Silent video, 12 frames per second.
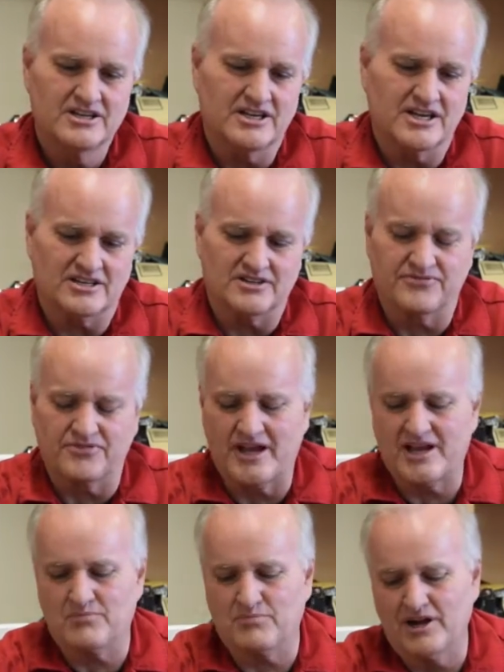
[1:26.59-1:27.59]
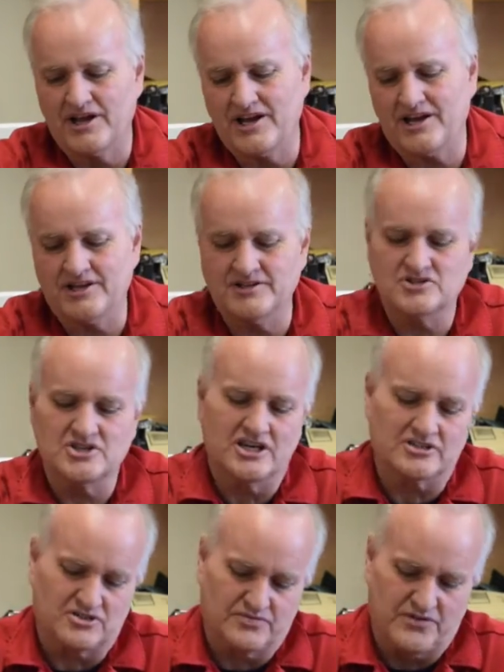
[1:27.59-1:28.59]
You got the flat blades, you
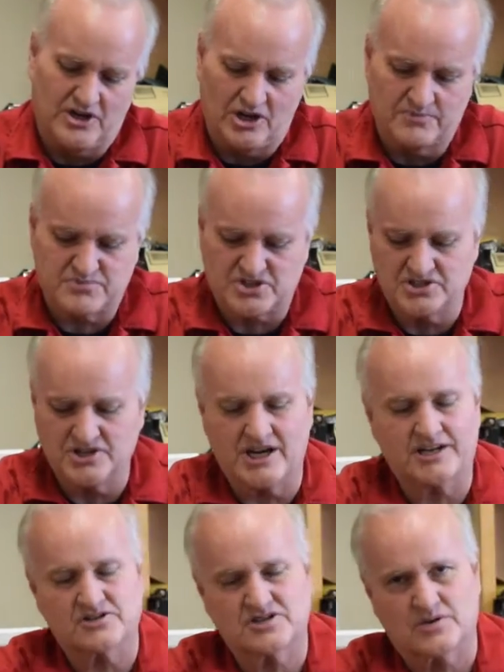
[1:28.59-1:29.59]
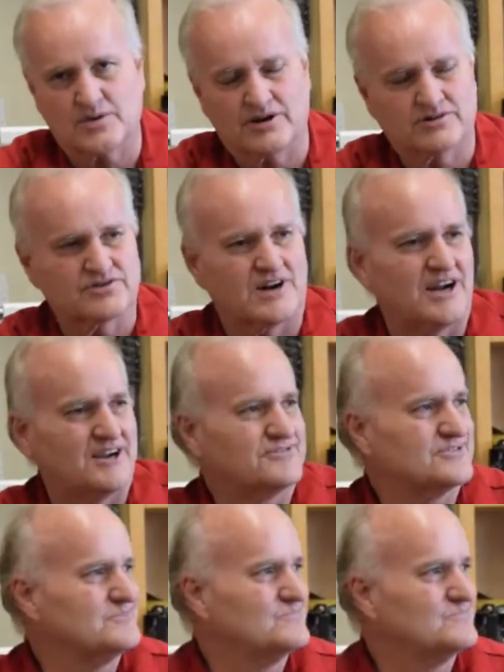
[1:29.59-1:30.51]
got your Phillips, and you got the square drive.